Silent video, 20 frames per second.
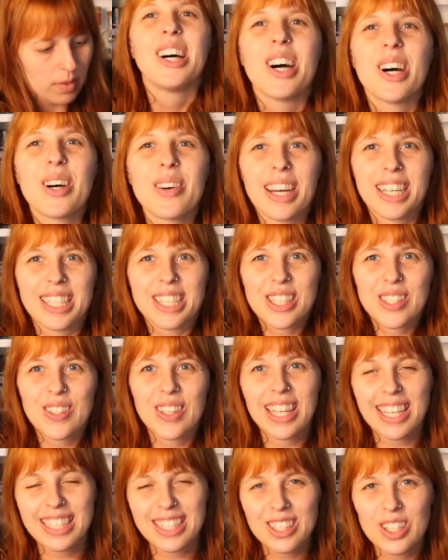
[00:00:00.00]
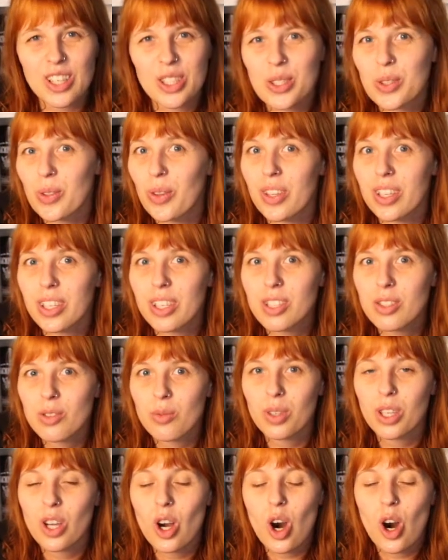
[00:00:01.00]
Alright, so let's go to the
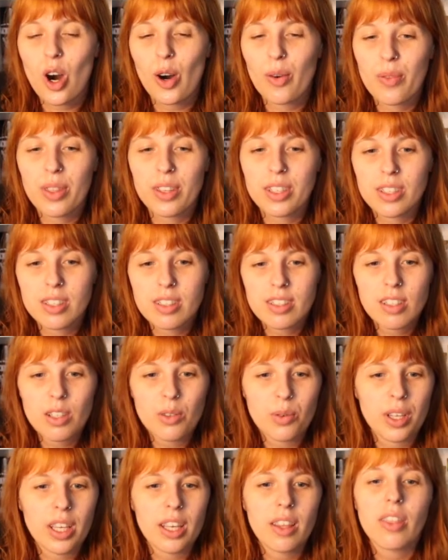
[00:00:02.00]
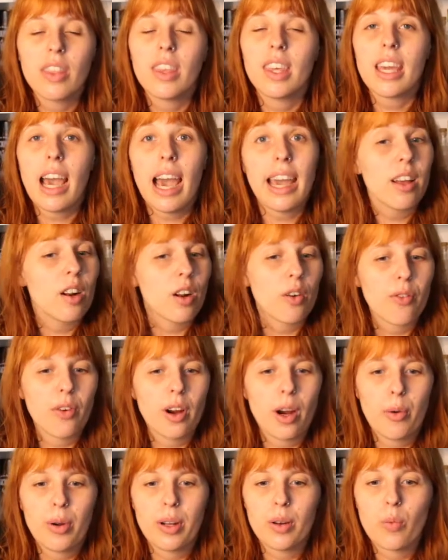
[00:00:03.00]
history of the distillery. The Isle of
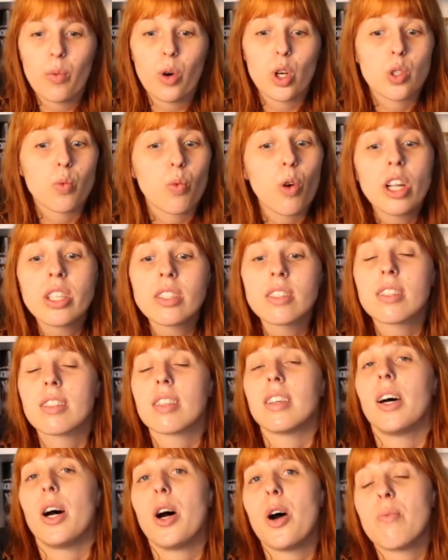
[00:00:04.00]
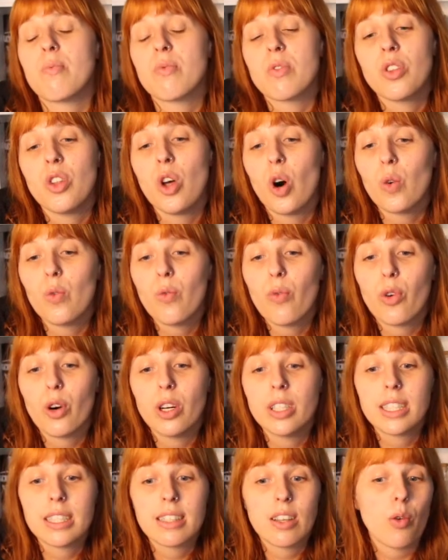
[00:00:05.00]
Arran was once known
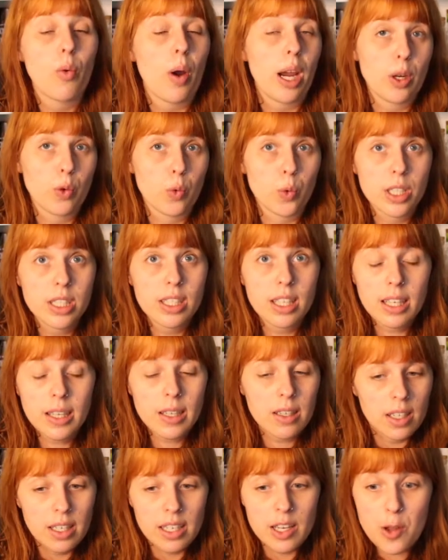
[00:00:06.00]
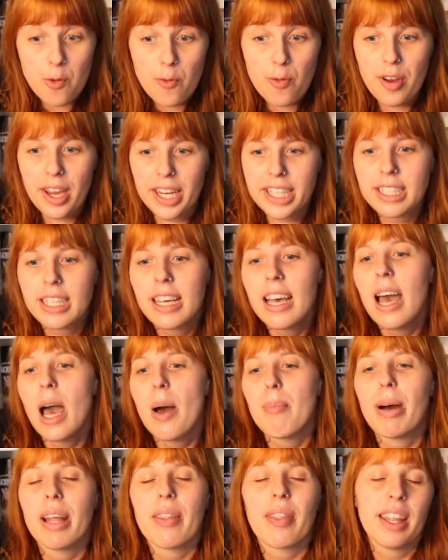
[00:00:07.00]
for its great whiskey, in fact,
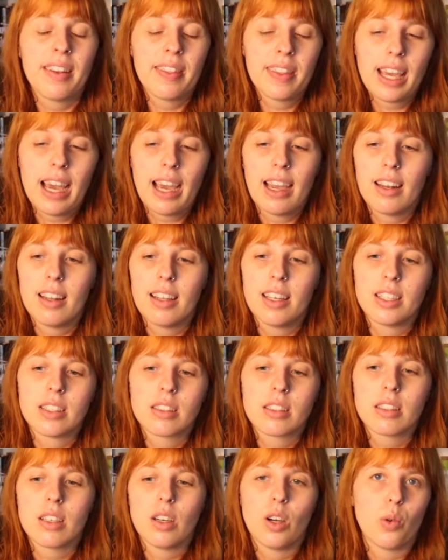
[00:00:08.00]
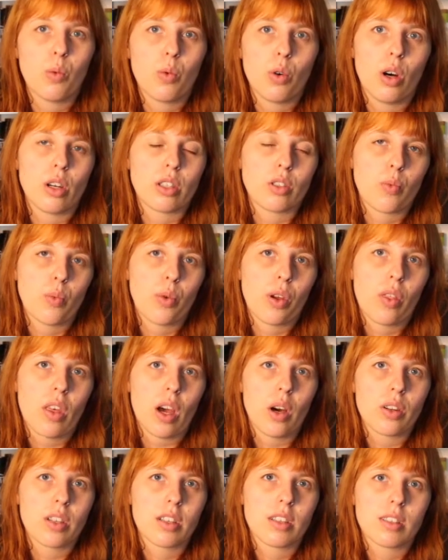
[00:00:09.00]
but then the island was
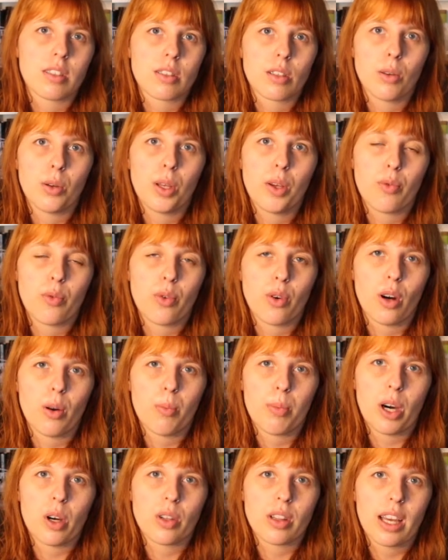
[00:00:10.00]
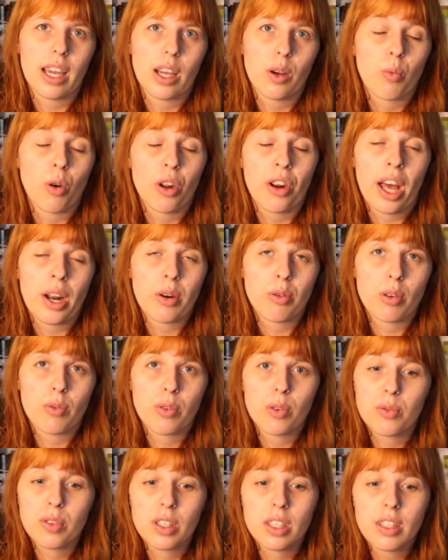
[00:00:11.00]
without a distillery for about like
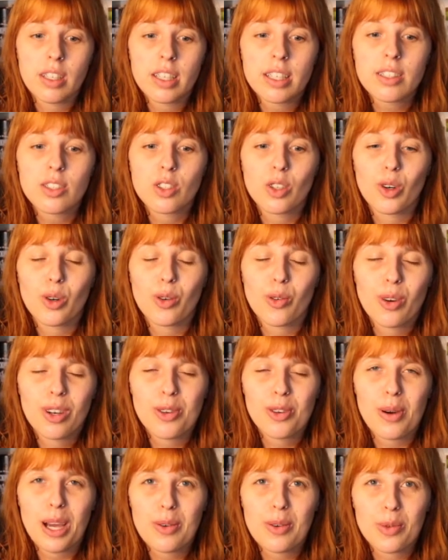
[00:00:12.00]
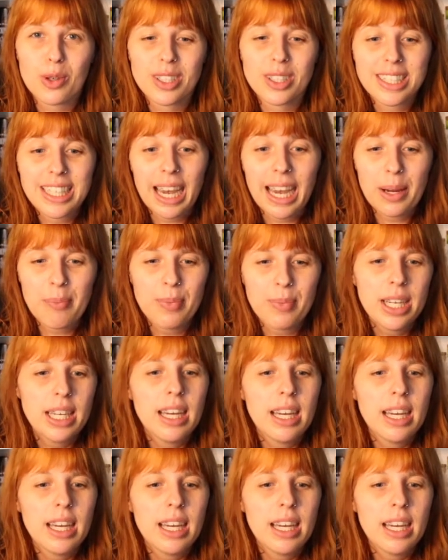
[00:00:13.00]
150 years, so quite for a time.